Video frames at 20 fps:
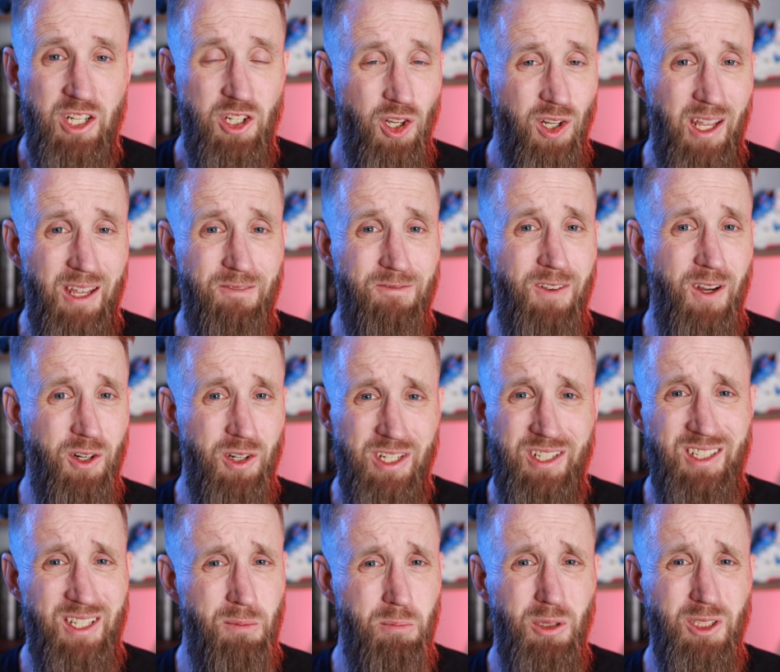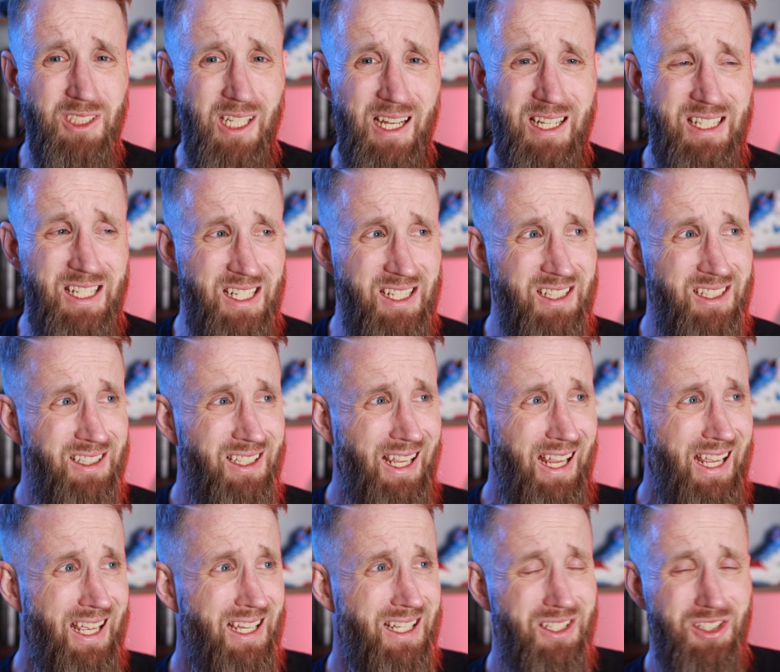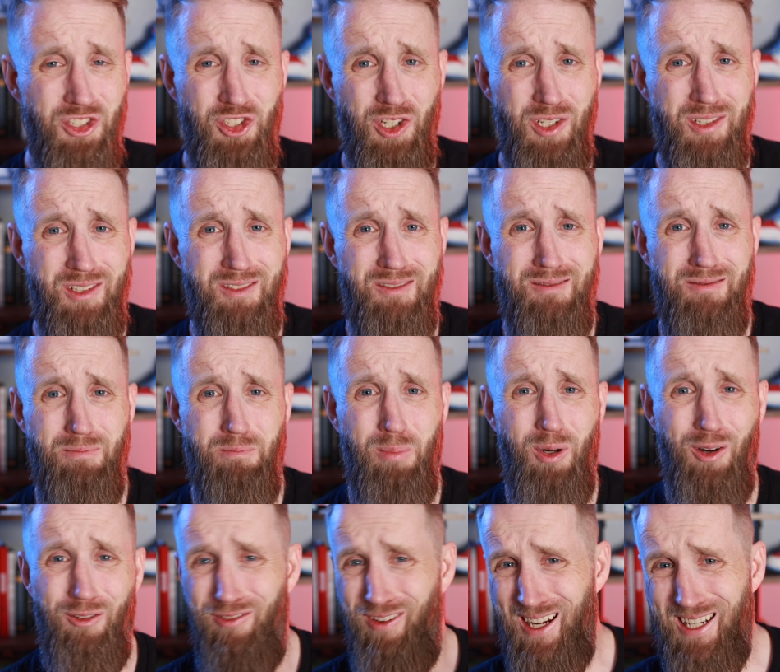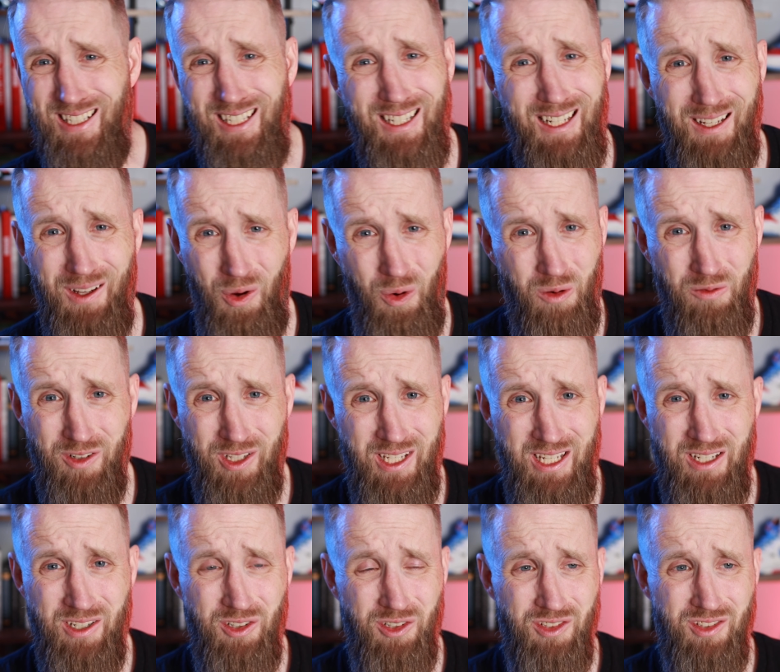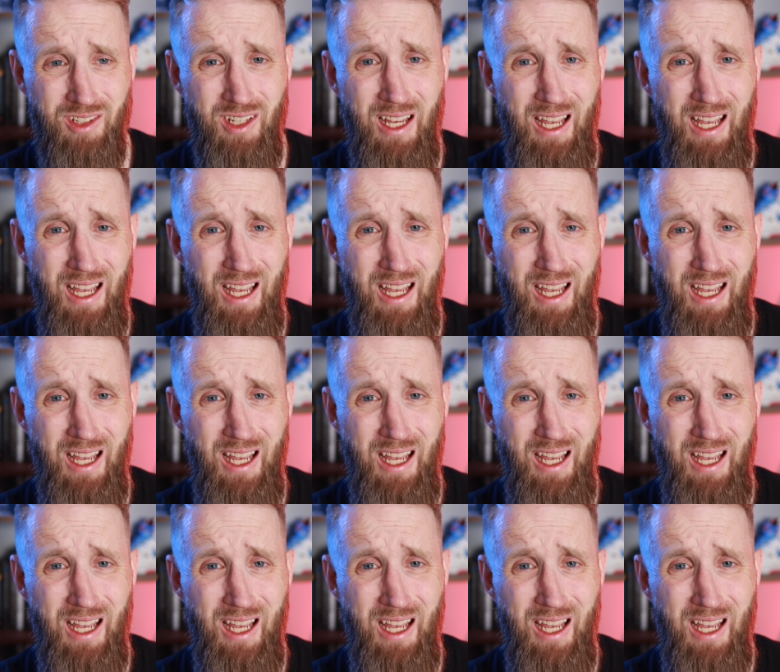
took a very simple idea and just perfected it over the years